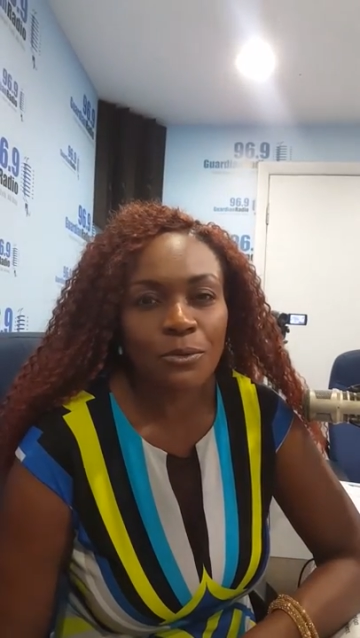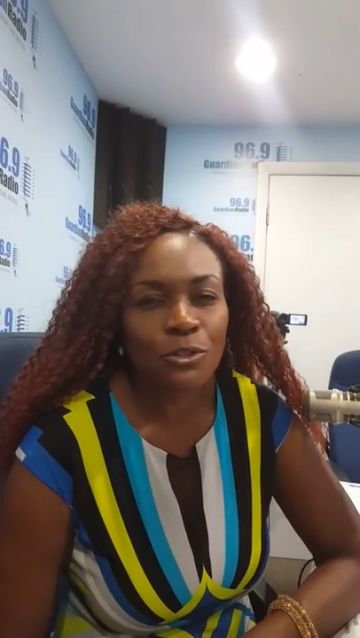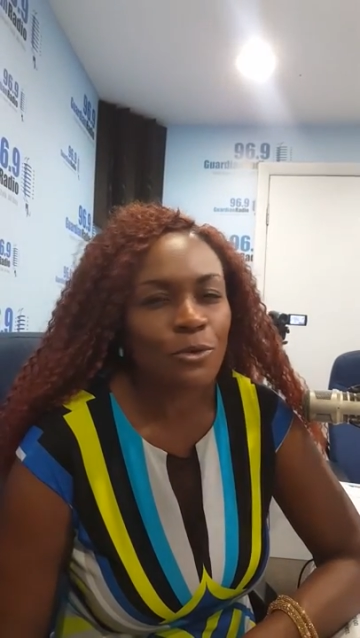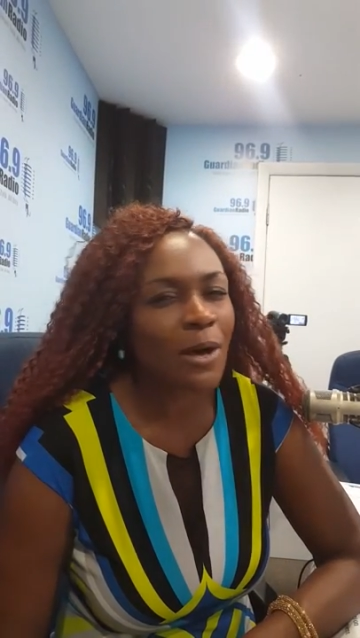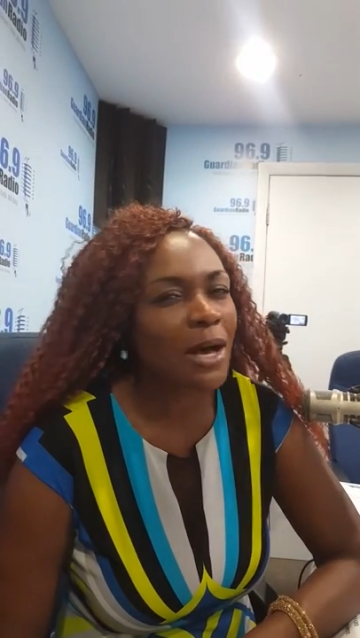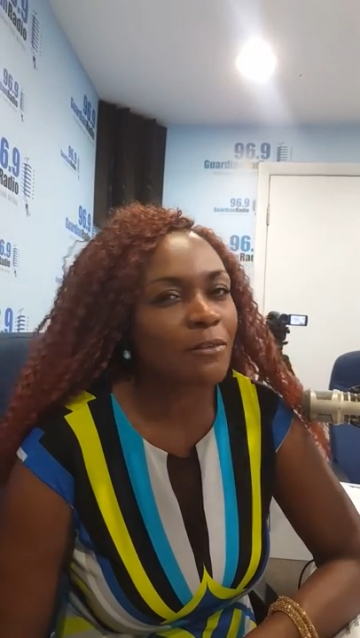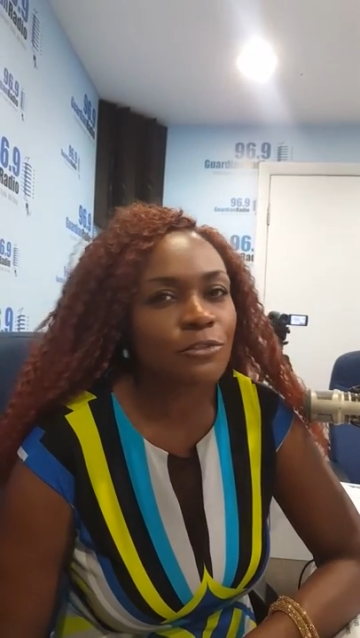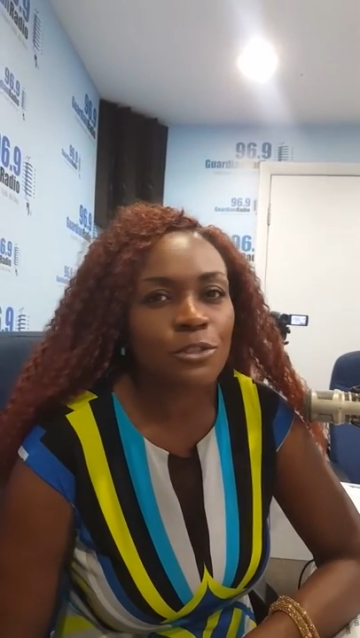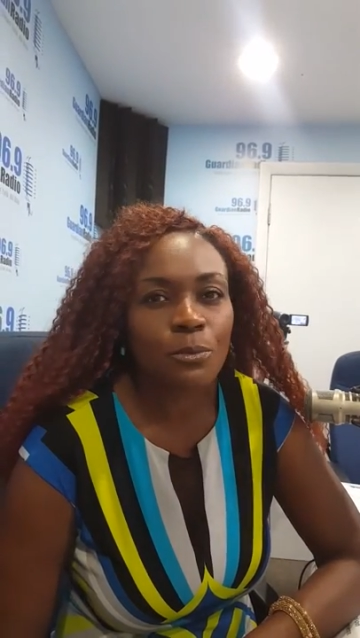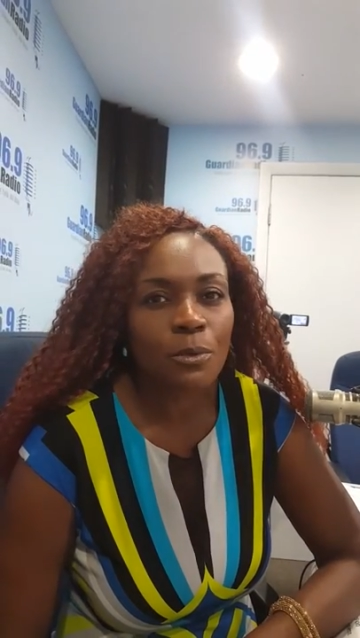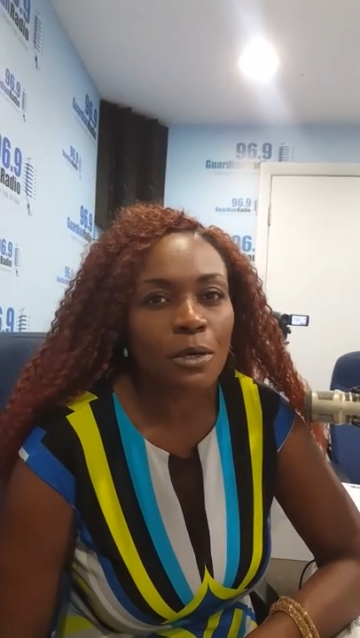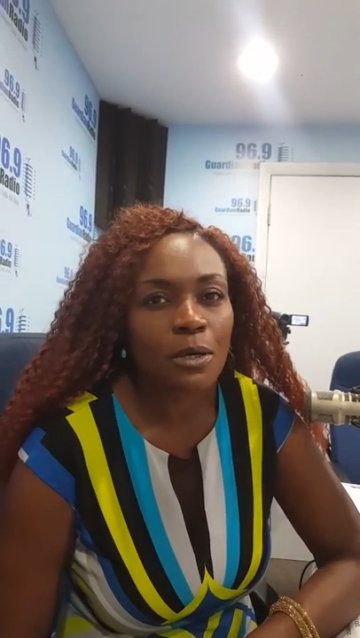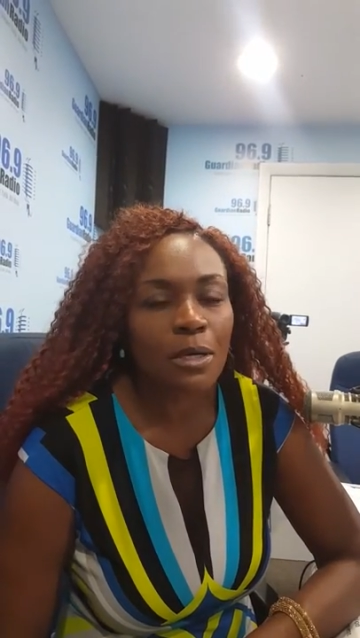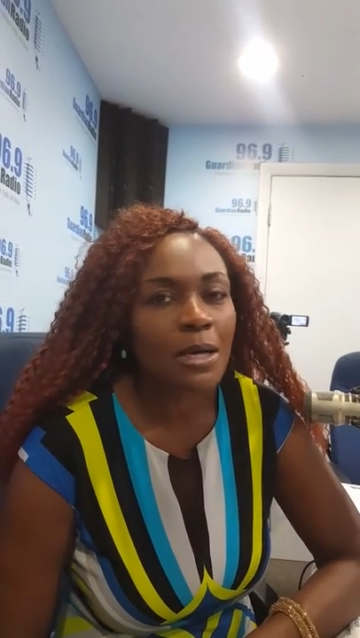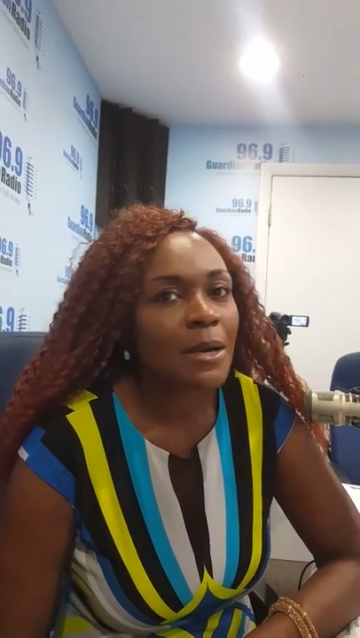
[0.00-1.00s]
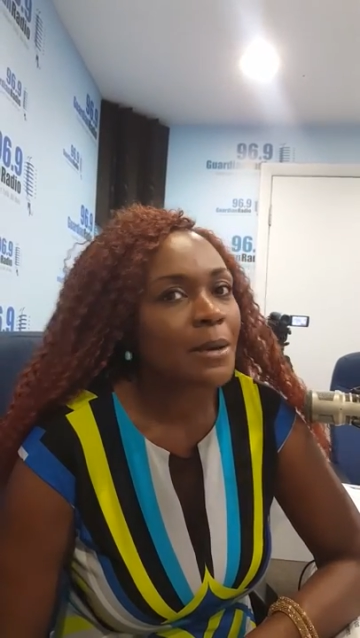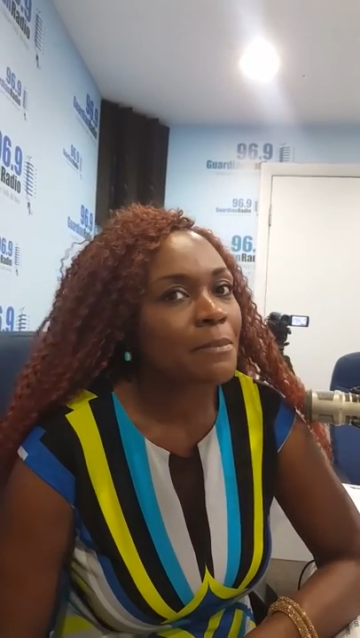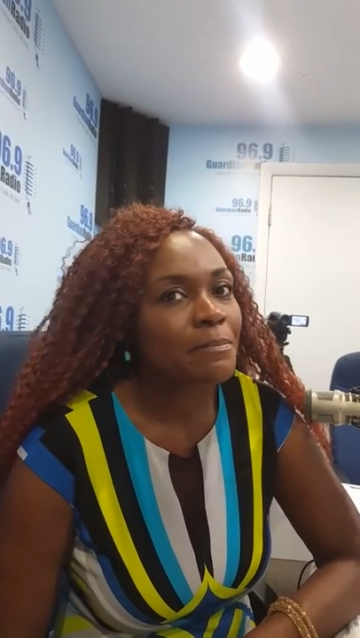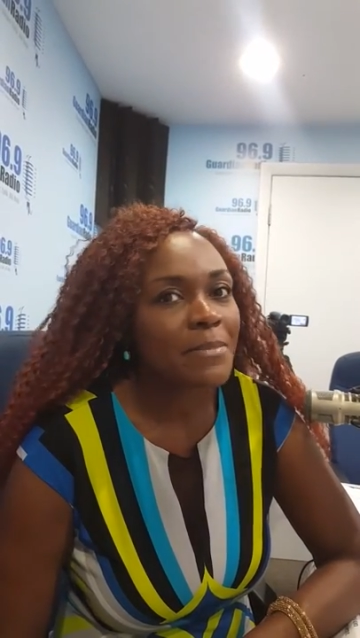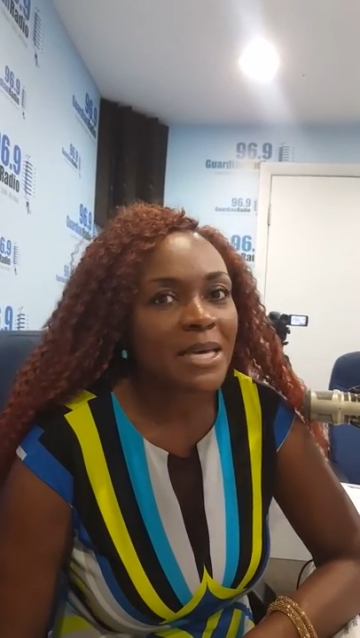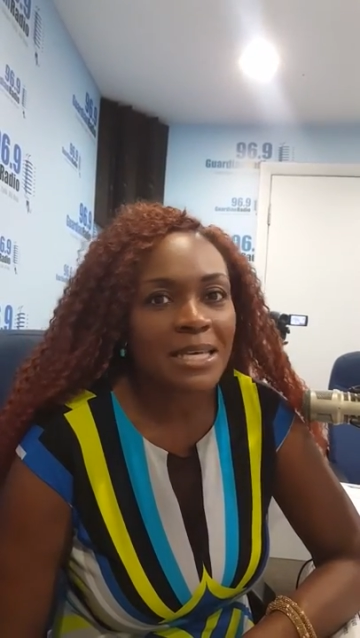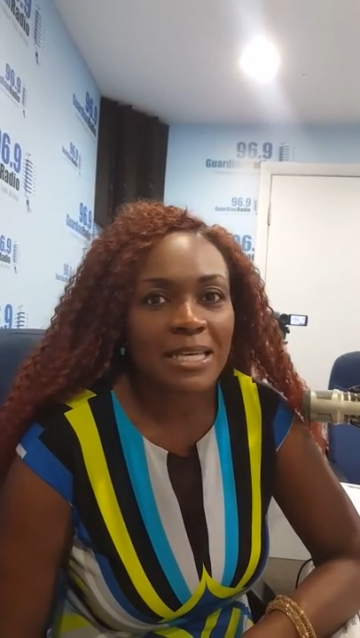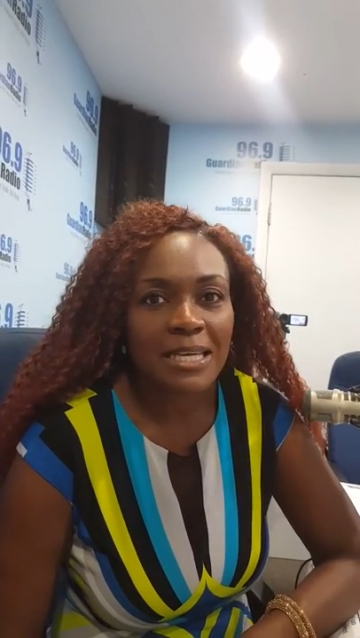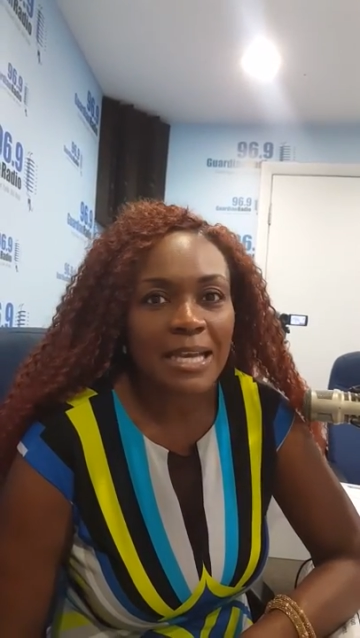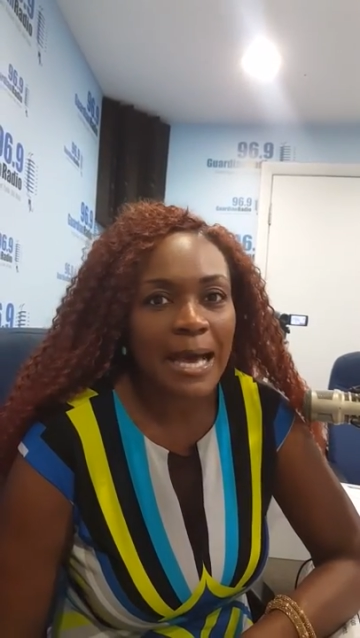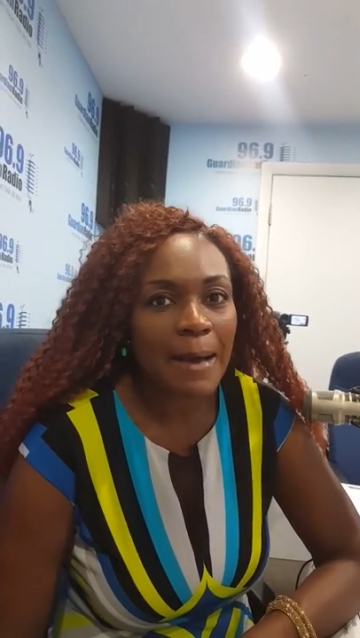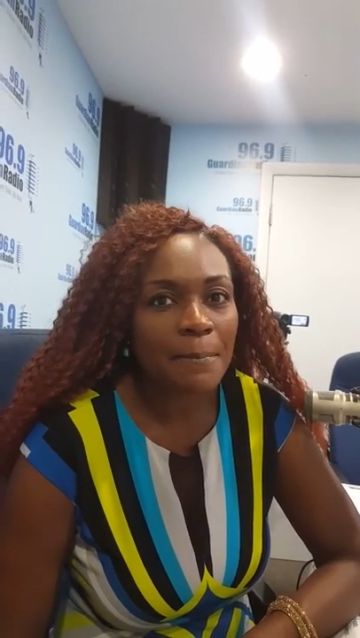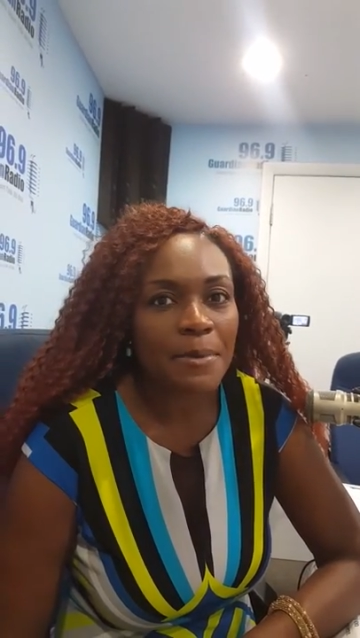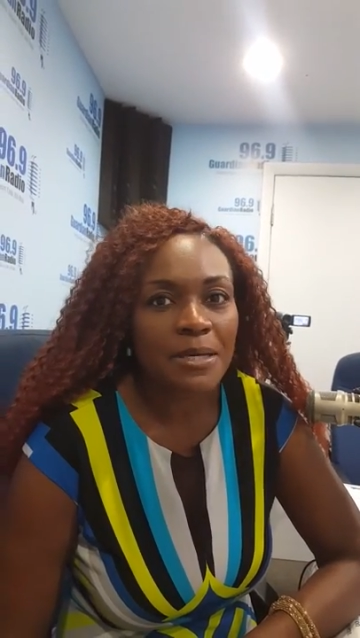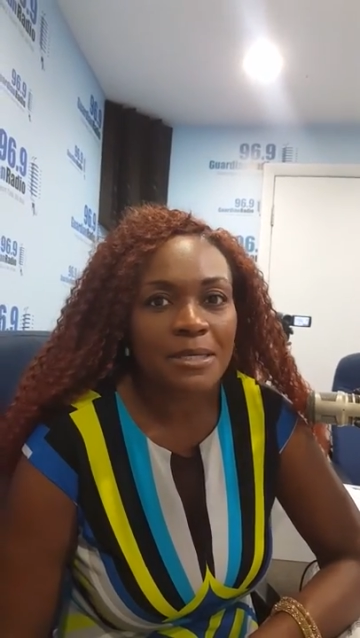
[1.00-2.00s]
You have to work, make it
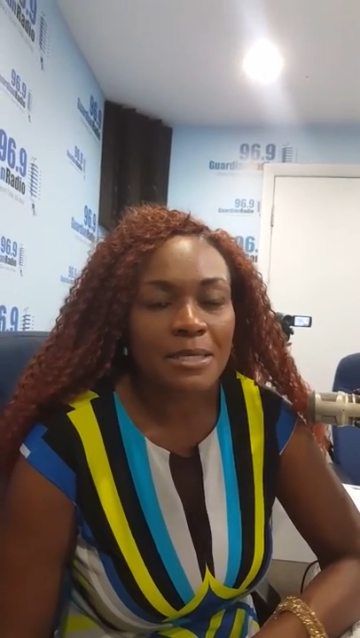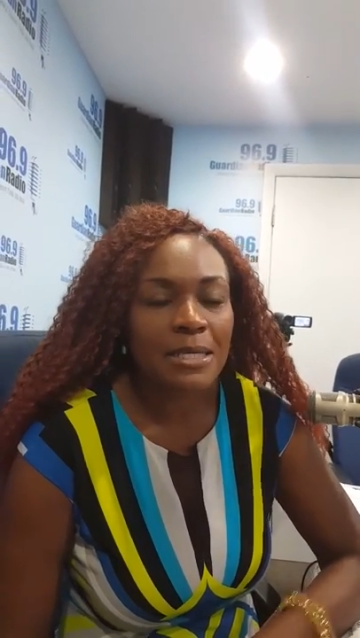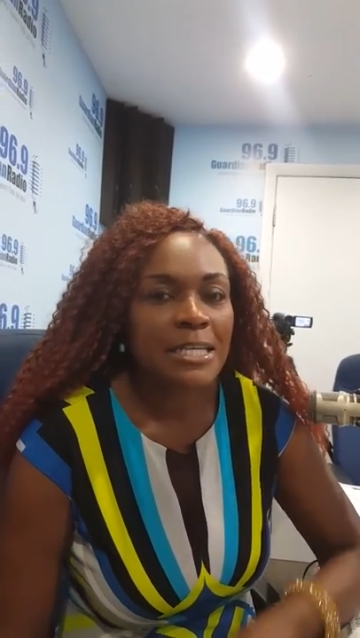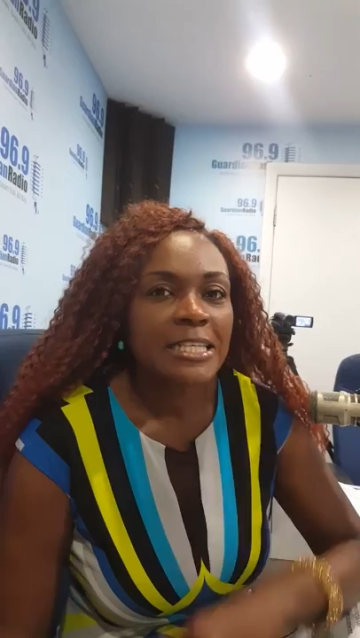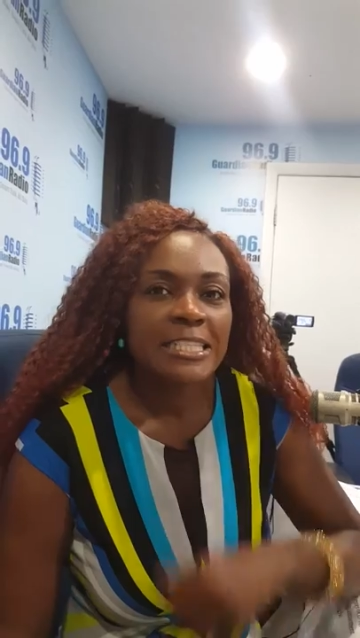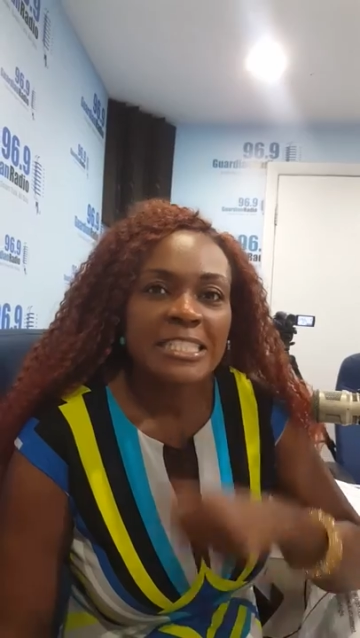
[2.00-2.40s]
happen,